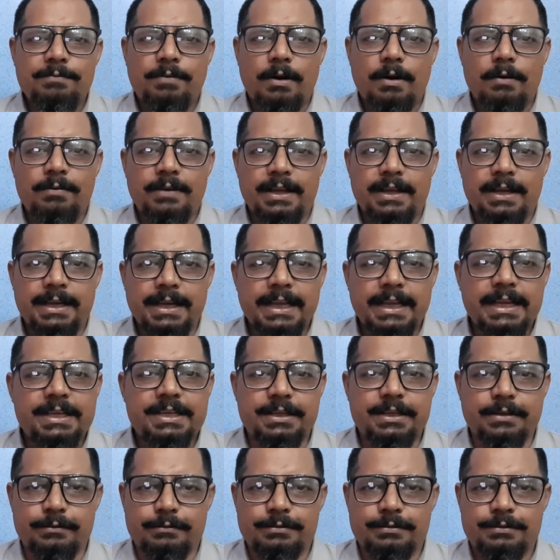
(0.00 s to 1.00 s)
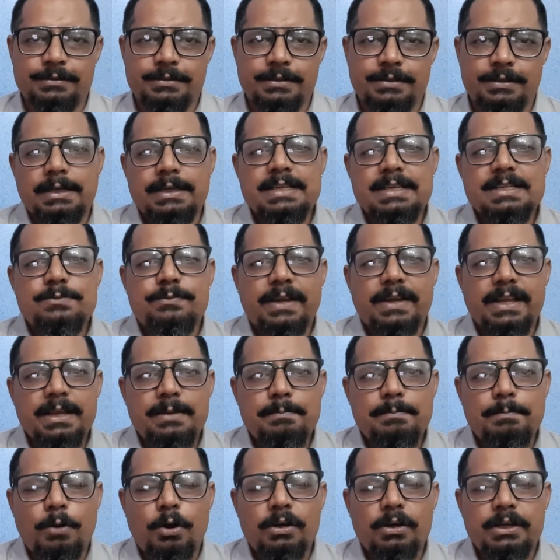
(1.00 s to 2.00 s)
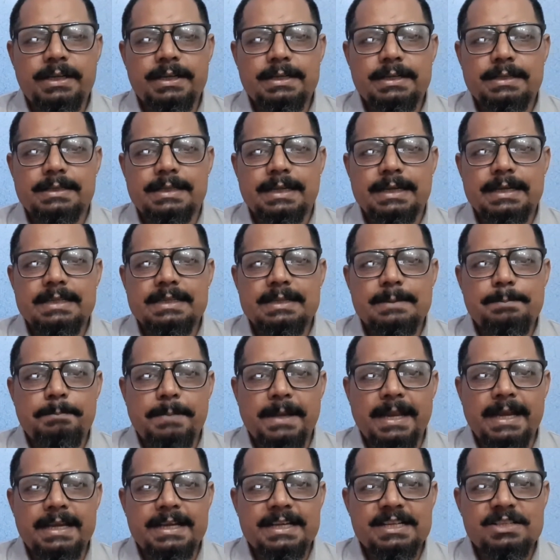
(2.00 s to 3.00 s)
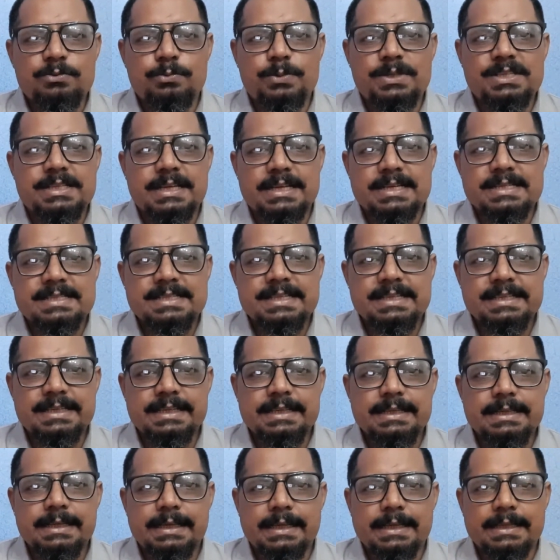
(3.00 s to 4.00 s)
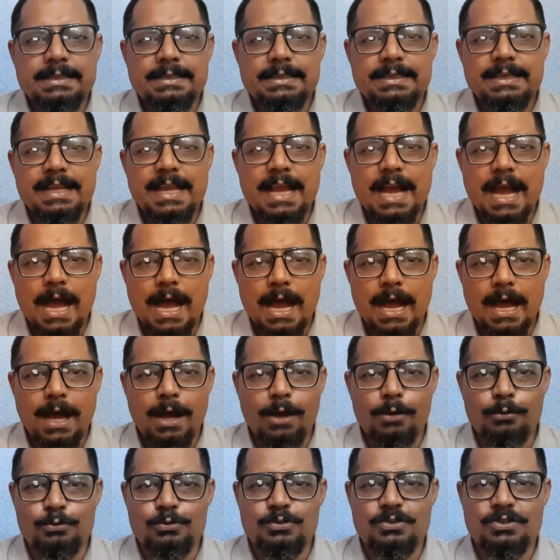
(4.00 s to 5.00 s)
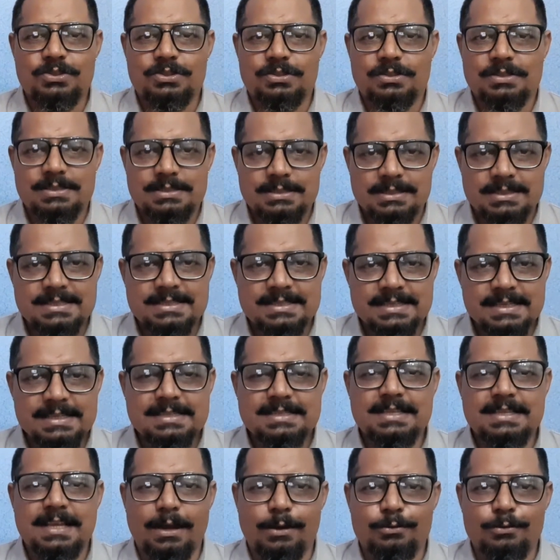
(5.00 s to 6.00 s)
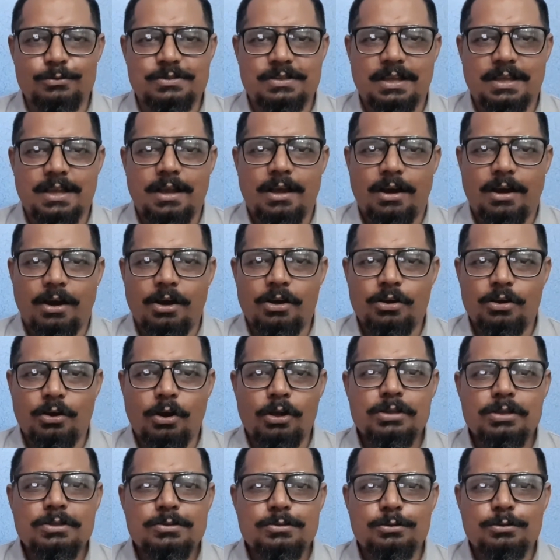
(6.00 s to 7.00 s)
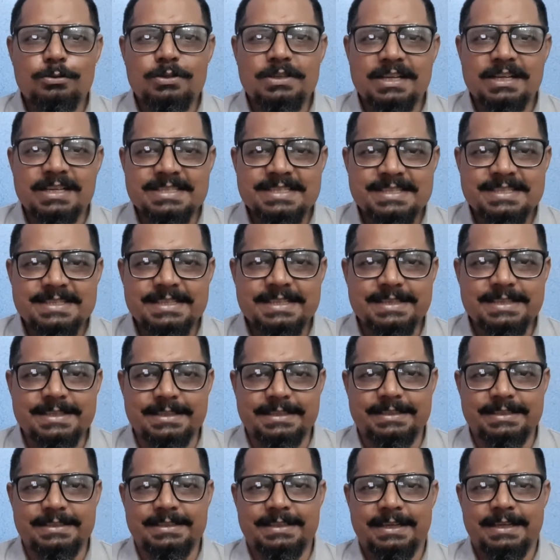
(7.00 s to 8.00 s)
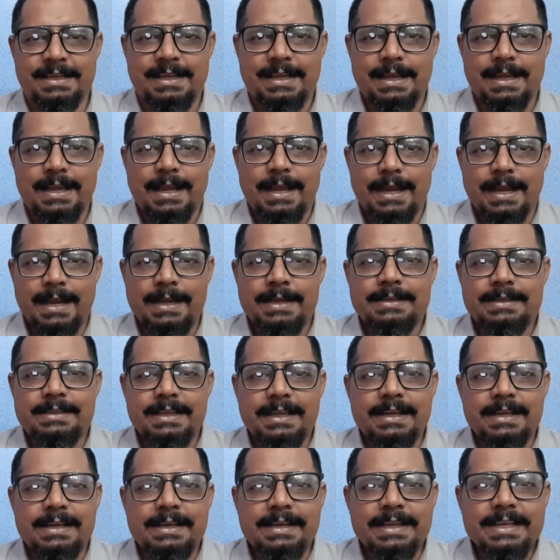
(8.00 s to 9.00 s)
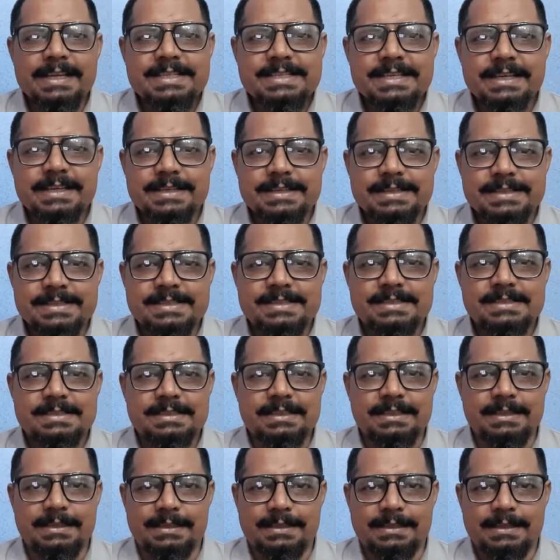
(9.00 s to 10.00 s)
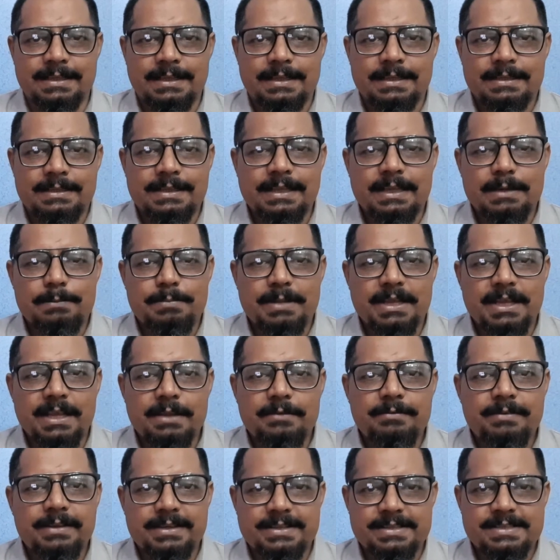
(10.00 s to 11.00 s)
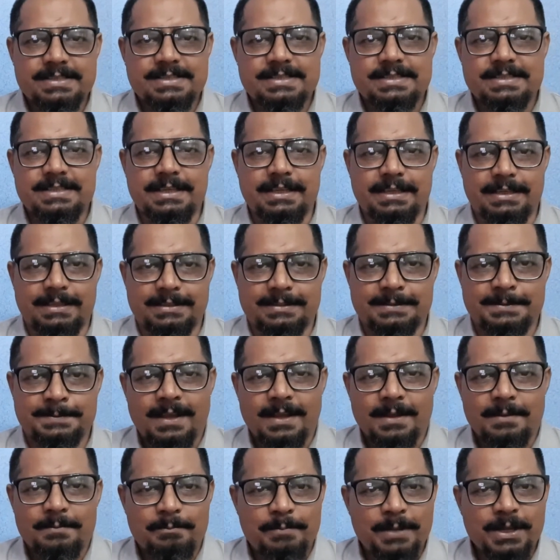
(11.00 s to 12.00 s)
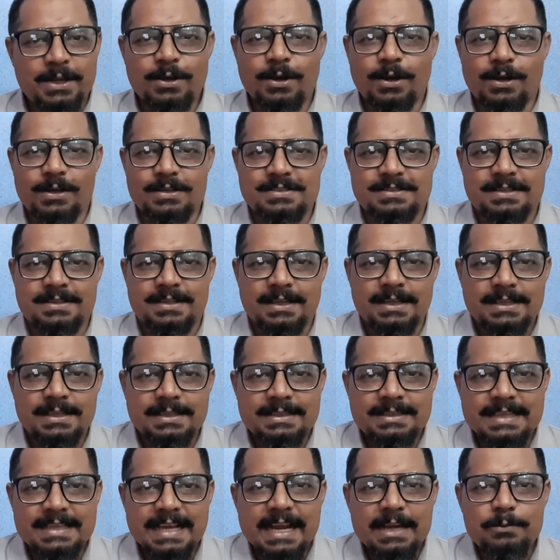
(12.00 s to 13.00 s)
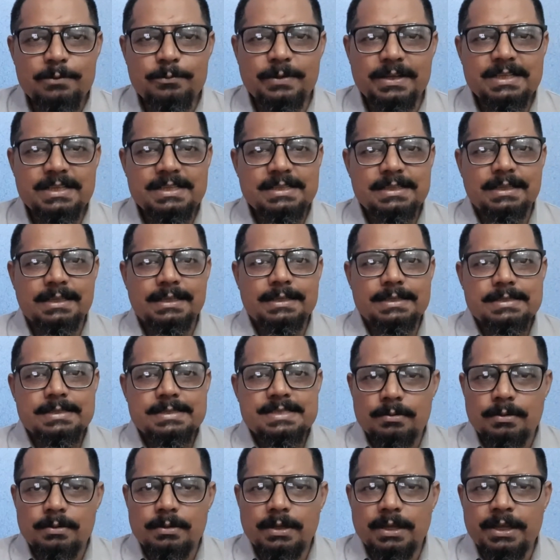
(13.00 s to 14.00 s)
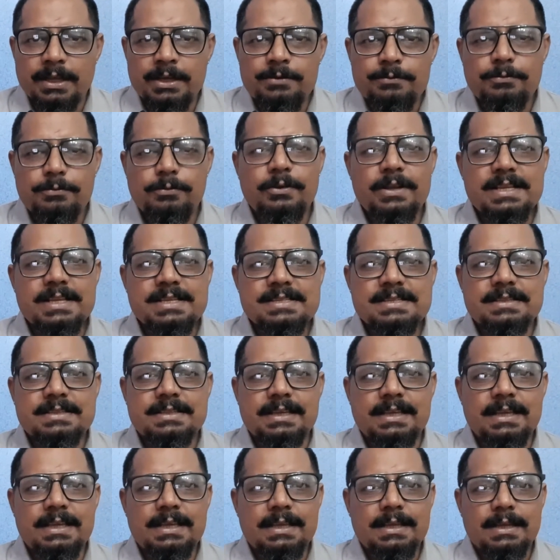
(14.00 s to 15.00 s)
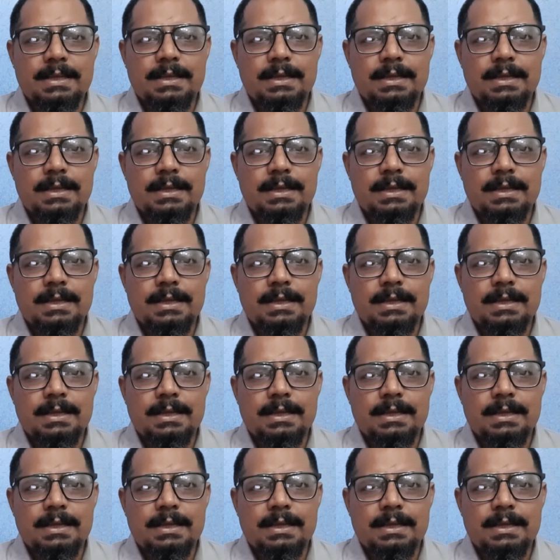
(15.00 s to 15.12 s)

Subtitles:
of a native, it is very important that the planets which are sitting in the house, the sixth house, are also considered and their nature is seen, their behavior is seen, because that will influence the